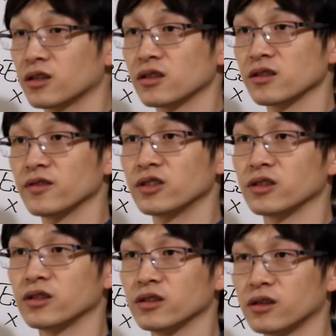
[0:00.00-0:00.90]

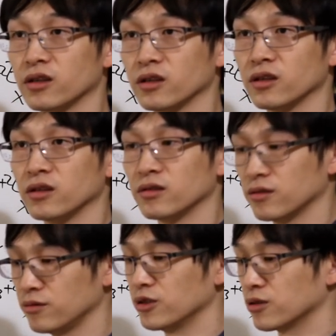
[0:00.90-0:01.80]
conservation here
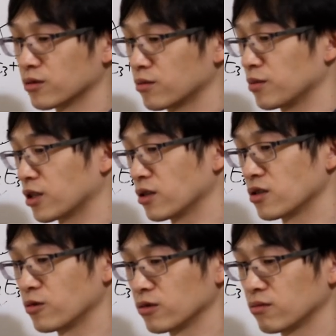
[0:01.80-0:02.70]
because
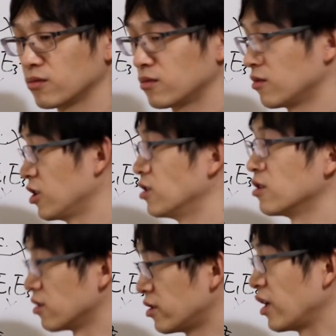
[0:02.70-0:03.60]
it's
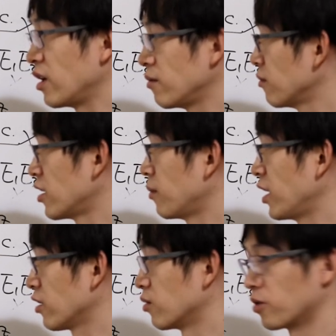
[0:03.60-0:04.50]
the same
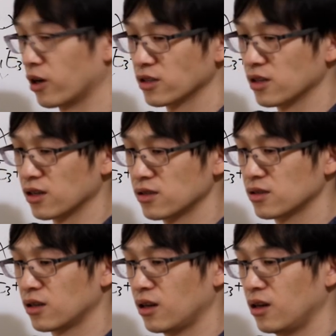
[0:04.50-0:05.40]
mathematical
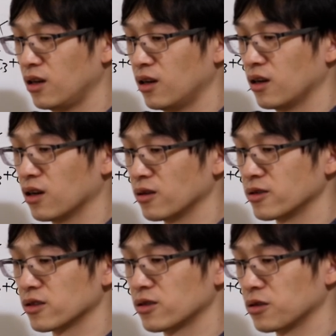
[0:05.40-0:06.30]
process. It
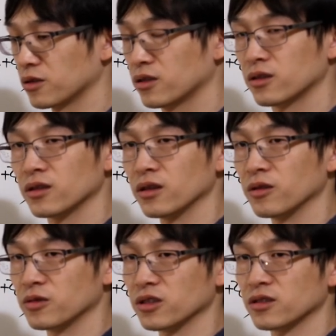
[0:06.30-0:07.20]

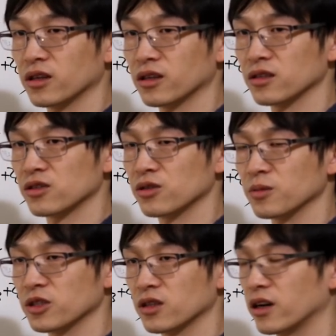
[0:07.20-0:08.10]
would just take us too
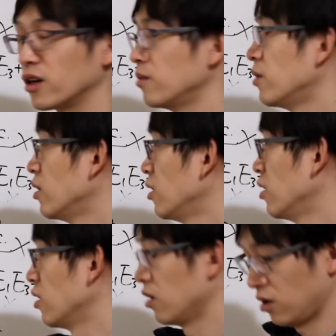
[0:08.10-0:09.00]
much time.
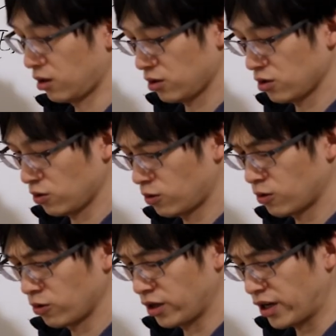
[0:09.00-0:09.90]
So
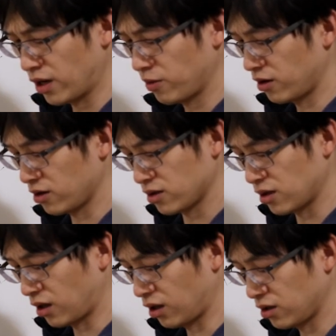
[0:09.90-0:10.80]
what would happen is
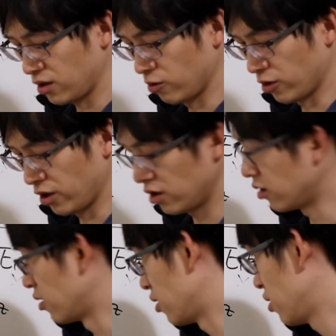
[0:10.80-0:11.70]
that it will
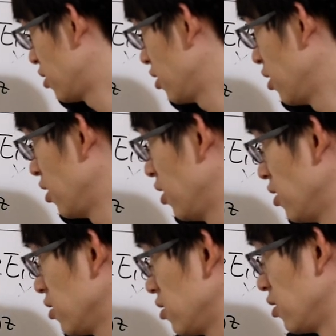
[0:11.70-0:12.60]
either
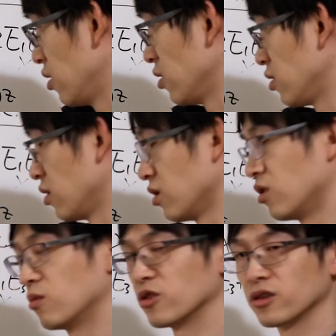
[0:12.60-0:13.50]
see this in the
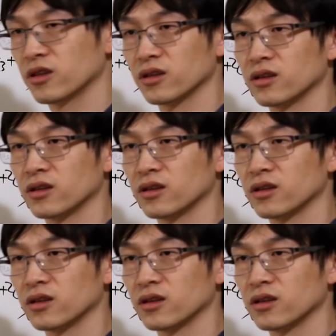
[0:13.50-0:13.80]
homework,